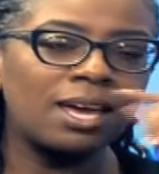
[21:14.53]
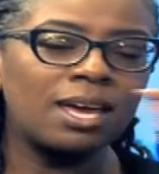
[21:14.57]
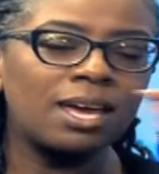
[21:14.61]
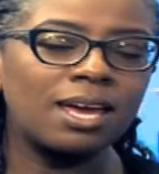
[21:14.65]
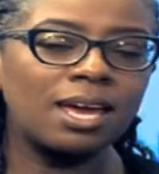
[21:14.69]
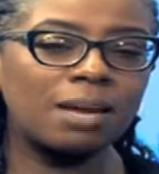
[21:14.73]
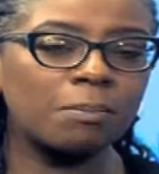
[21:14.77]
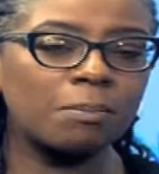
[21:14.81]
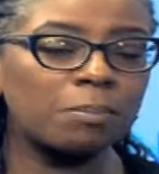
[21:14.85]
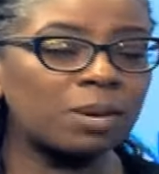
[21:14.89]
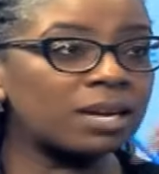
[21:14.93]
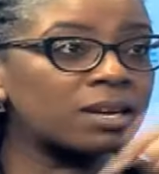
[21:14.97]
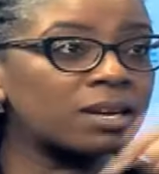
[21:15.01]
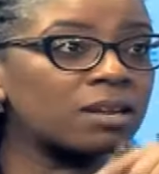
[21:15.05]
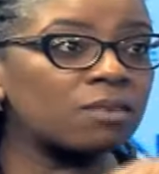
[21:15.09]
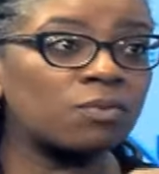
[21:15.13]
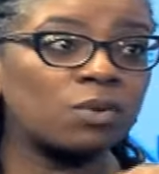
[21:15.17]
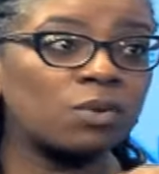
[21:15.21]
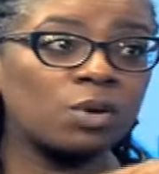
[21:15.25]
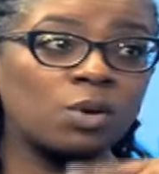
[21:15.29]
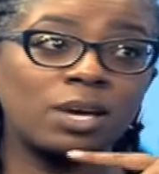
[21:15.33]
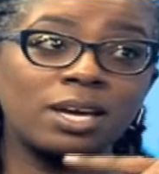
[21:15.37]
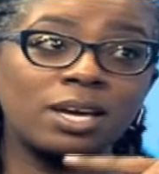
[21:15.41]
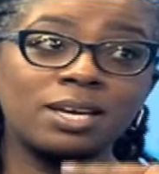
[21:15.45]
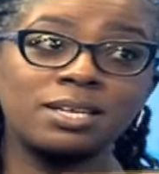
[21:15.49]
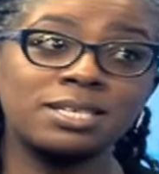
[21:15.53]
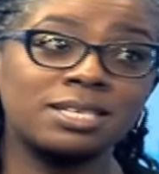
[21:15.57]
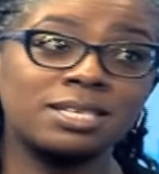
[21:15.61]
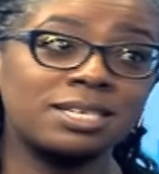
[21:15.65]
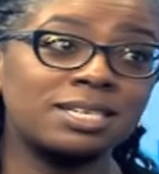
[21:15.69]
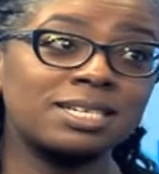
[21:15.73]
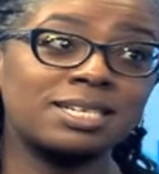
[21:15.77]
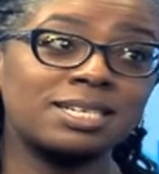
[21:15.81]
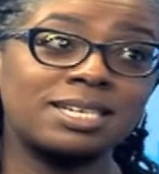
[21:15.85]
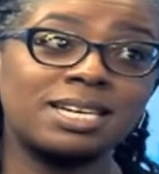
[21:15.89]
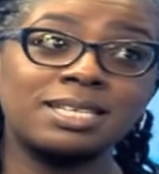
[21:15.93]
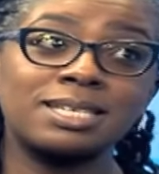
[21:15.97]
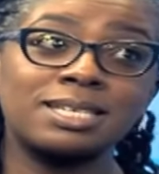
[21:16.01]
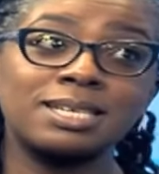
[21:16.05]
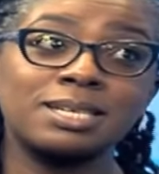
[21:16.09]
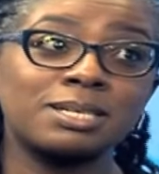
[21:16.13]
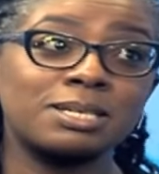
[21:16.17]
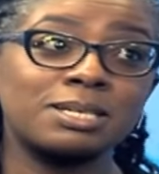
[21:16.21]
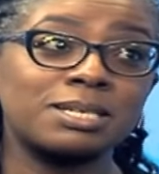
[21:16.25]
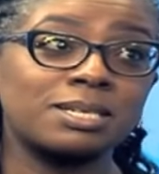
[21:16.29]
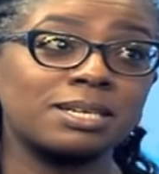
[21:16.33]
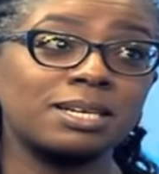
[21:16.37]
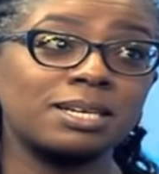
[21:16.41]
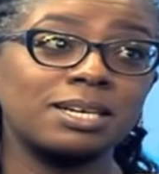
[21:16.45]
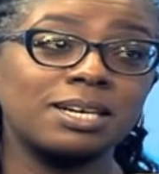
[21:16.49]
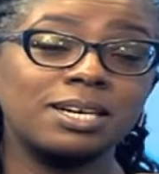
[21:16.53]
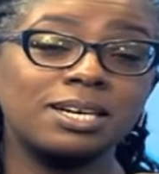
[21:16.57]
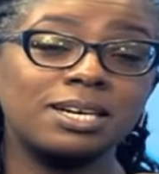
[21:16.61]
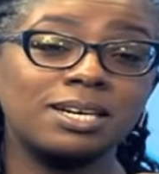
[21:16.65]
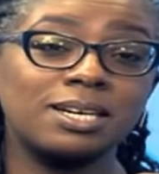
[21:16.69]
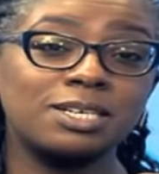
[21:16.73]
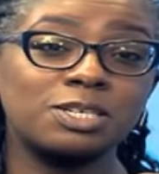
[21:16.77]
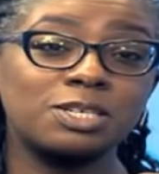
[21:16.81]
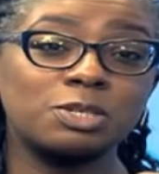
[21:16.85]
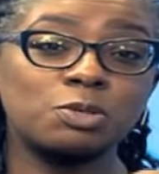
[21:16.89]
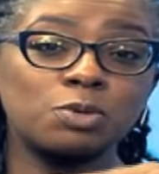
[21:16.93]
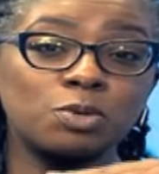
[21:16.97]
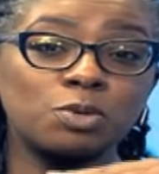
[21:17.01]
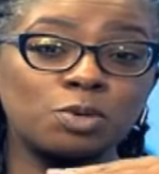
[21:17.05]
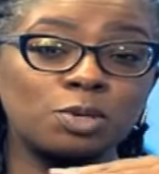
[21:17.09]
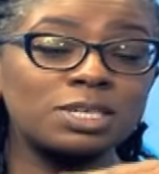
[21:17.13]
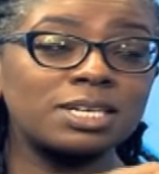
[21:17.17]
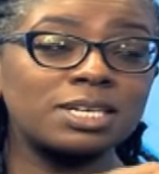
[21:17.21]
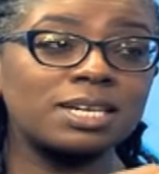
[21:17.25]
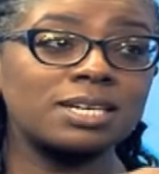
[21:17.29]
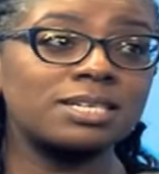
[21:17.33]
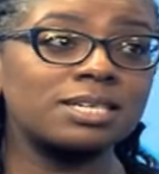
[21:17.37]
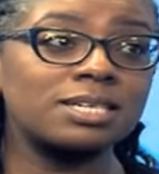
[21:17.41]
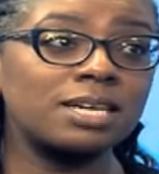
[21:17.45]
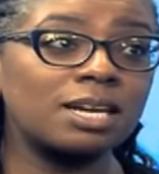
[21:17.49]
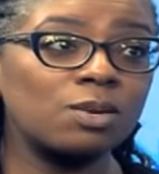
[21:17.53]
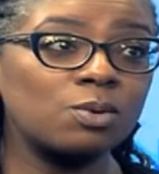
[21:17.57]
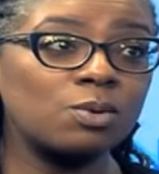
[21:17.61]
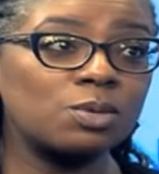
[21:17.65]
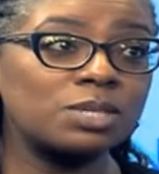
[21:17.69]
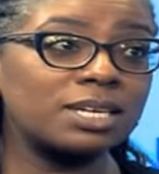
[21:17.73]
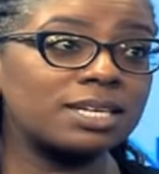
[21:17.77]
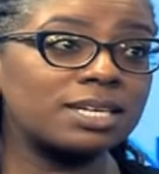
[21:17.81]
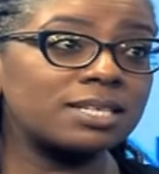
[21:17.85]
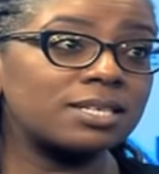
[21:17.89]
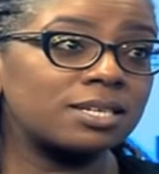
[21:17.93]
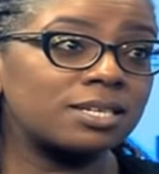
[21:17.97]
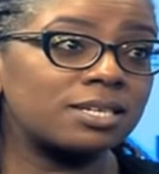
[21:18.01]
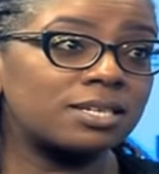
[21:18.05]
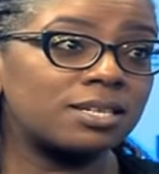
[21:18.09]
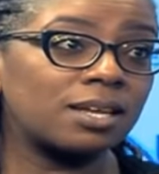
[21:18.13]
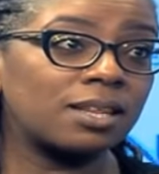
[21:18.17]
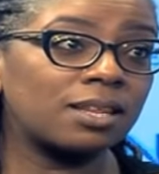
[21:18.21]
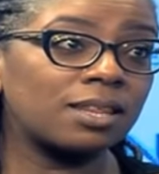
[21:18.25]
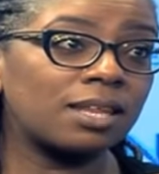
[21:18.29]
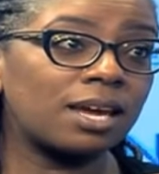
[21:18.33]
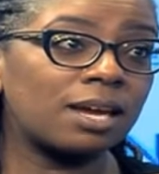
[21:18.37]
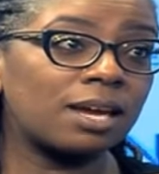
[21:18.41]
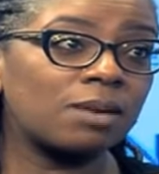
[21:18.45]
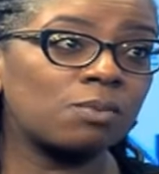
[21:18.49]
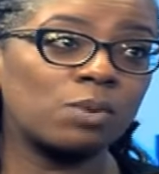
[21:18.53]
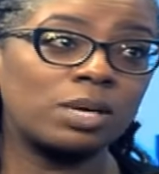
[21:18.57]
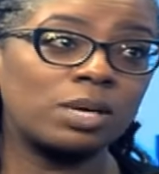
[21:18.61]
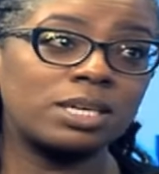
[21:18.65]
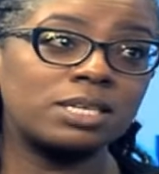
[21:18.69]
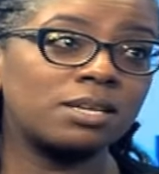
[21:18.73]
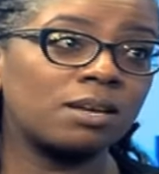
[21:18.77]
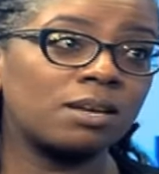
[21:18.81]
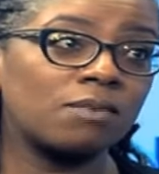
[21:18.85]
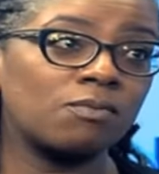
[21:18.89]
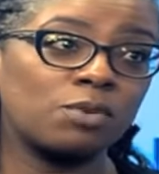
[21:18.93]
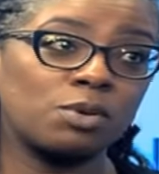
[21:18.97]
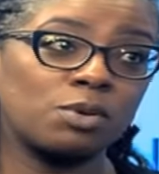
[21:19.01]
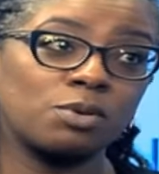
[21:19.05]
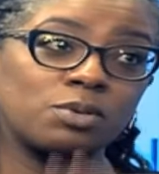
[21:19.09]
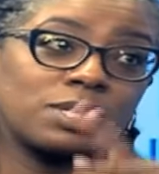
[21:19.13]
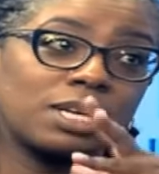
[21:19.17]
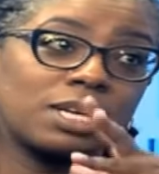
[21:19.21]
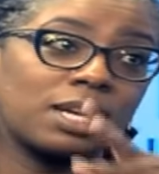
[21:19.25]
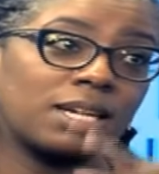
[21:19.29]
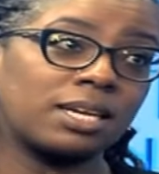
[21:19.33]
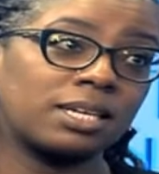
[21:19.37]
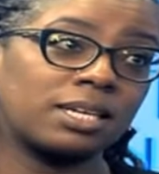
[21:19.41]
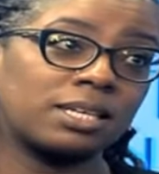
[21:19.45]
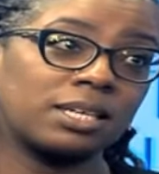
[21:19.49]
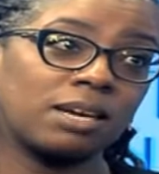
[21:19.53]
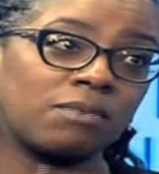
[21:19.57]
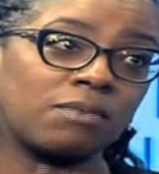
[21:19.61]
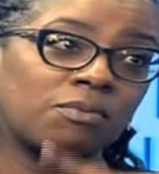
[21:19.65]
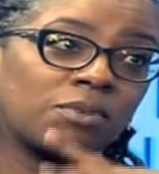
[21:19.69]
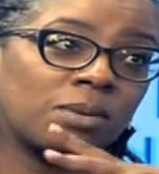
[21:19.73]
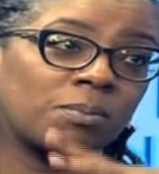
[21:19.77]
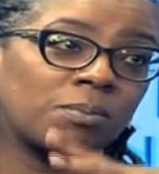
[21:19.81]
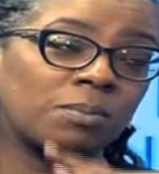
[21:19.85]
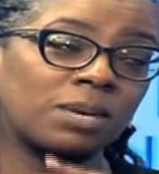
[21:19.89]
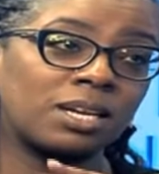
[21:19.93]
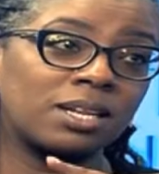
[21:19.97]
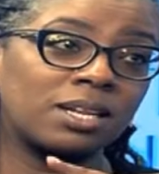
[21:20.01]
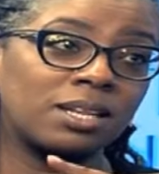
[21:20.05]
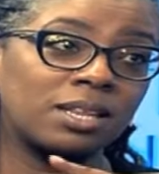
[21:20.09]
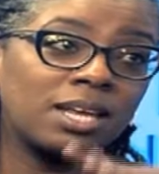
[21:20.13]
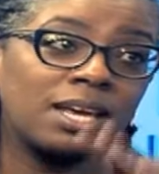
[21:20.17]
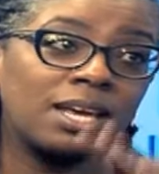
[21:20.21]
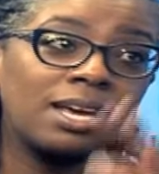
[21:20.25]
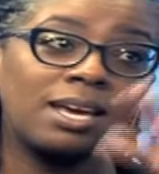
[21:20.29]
And planning for your exit doesn't, should not entail you just sitting there and waiting for your salary every month.